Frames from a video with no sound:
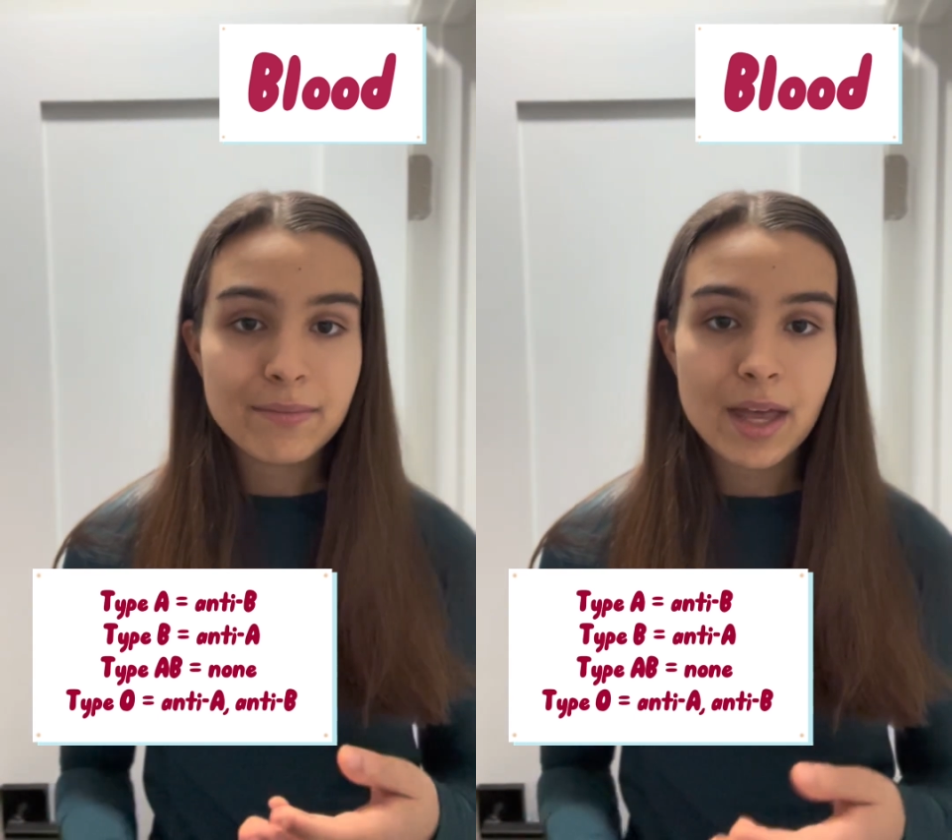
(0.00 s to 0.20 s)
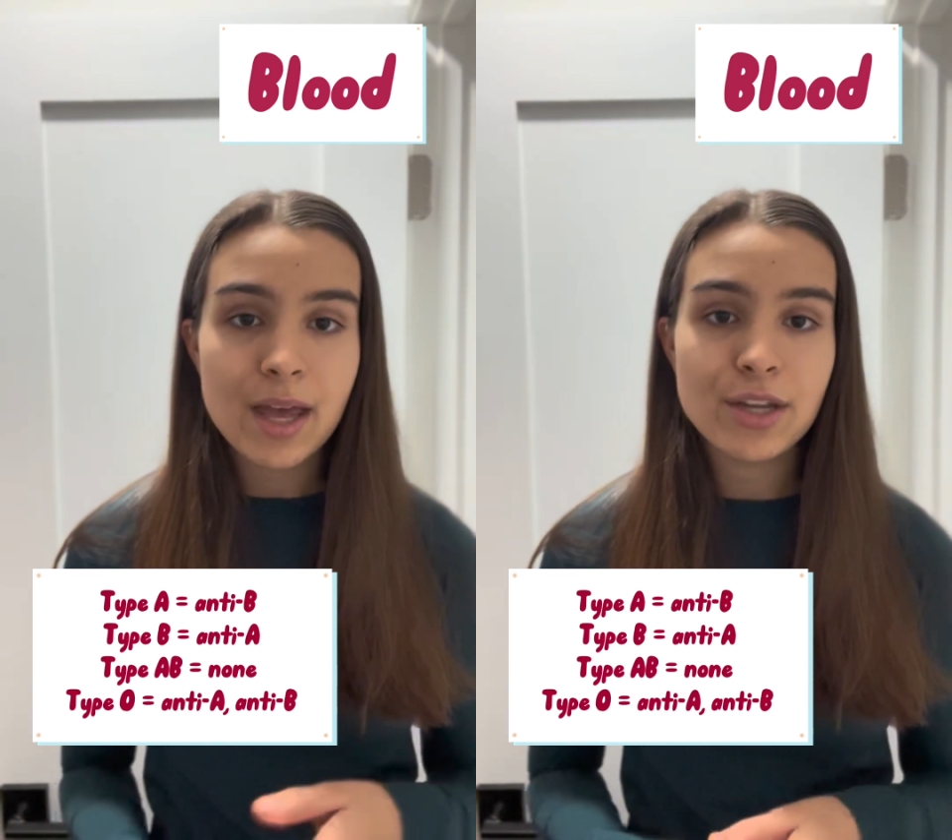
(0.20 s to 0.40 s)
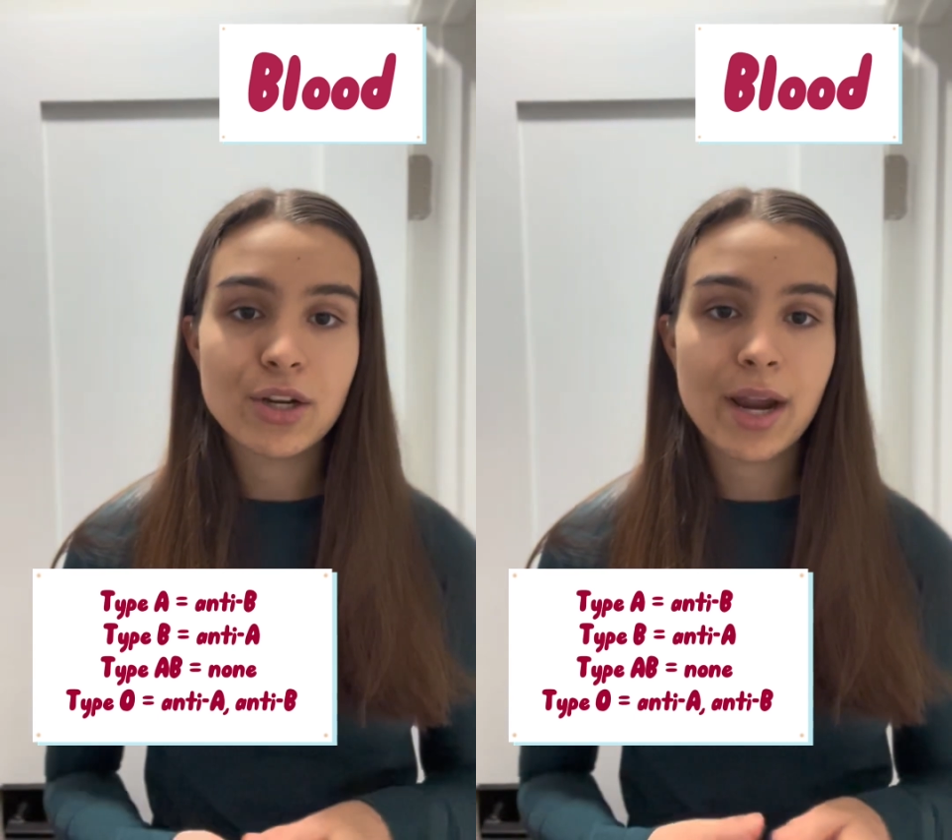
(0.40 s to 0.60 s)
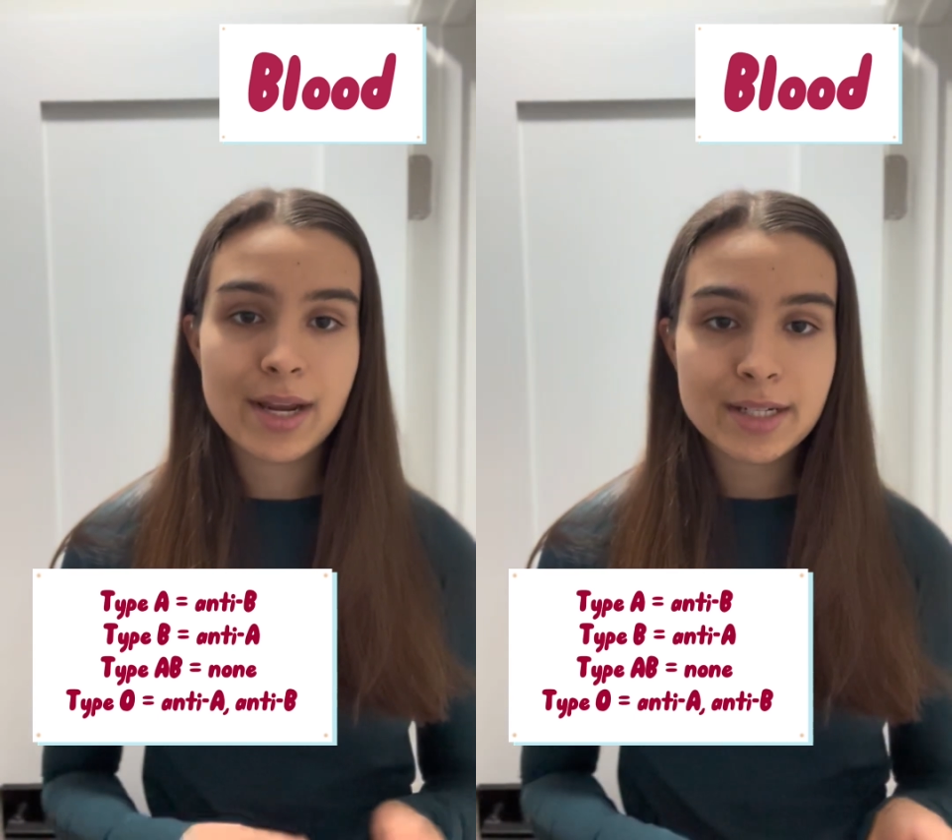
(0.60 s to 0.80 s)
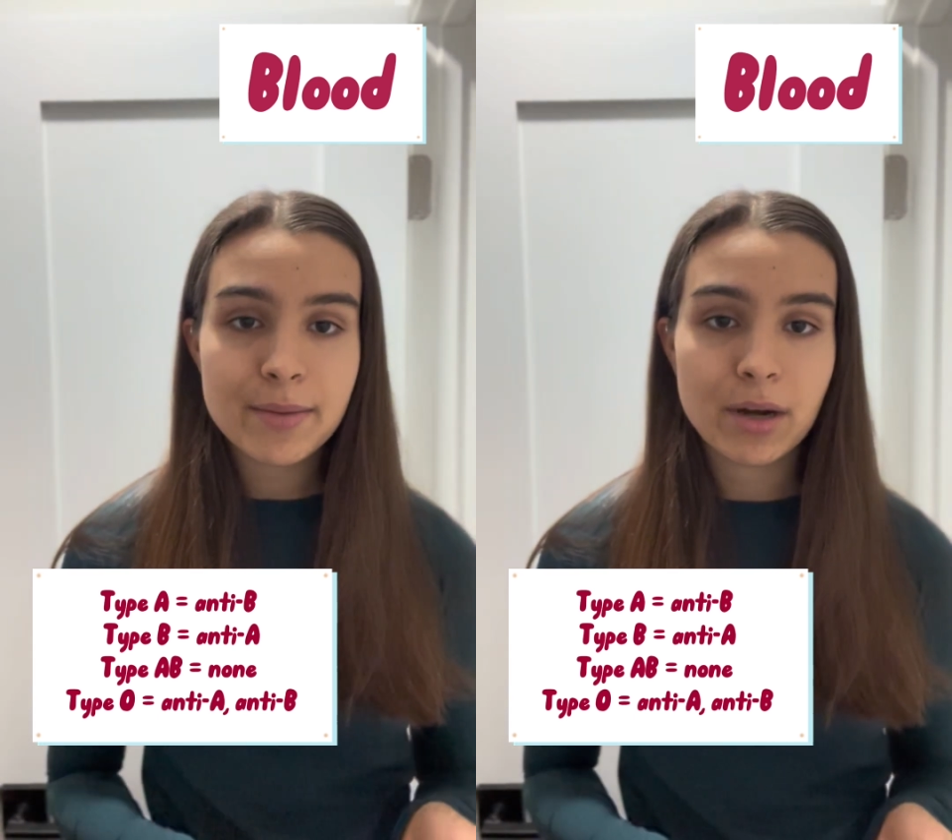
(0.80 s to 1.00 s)
and your
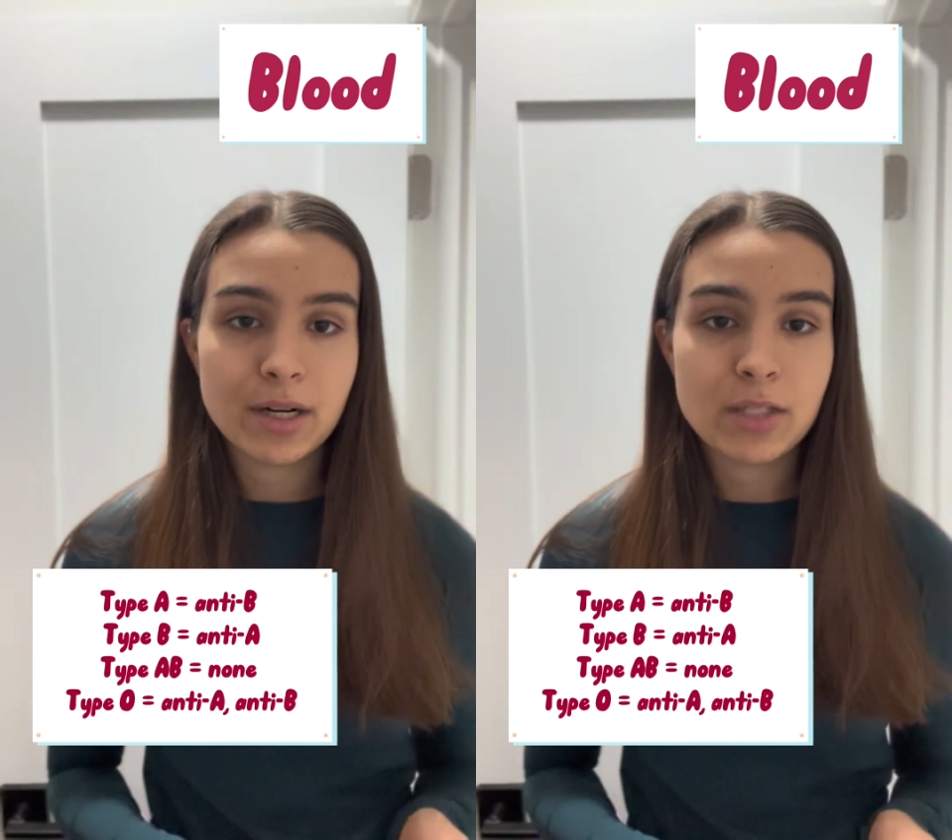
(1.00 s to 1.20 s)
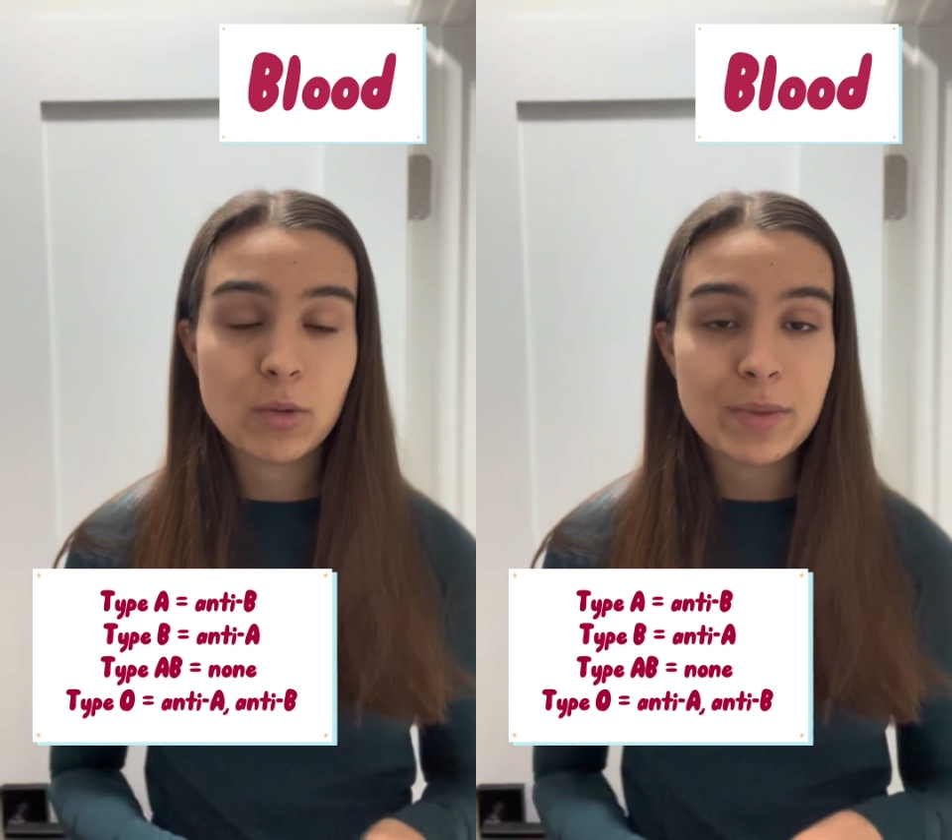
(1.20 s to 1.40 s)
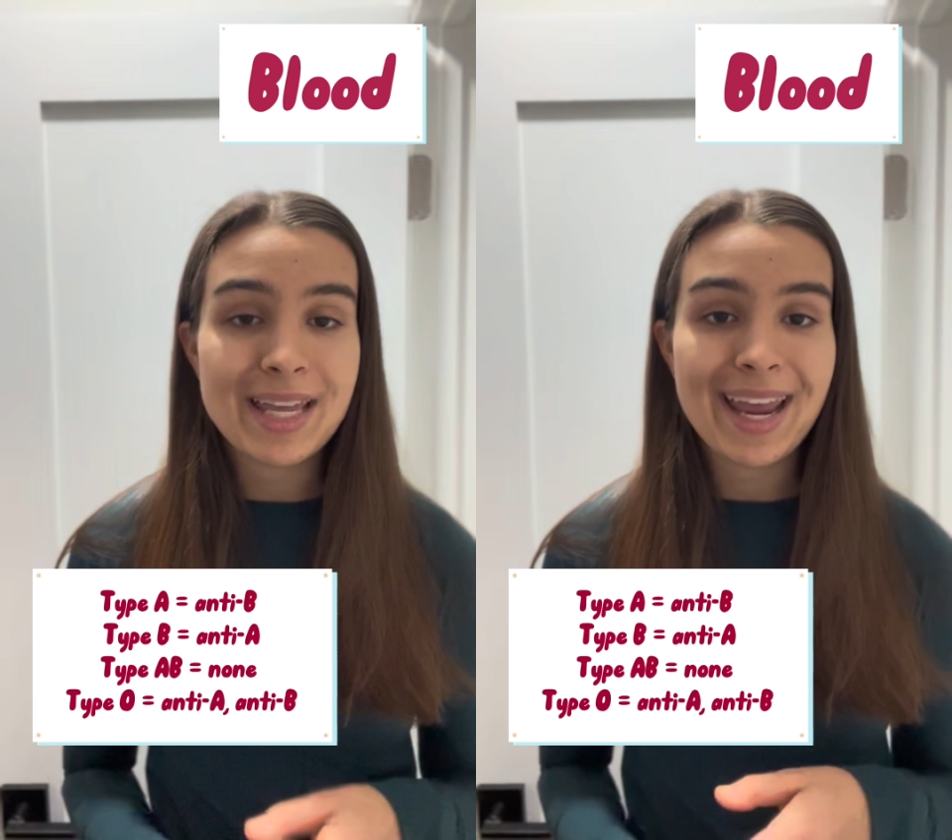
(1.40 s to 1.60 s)
antibodies will be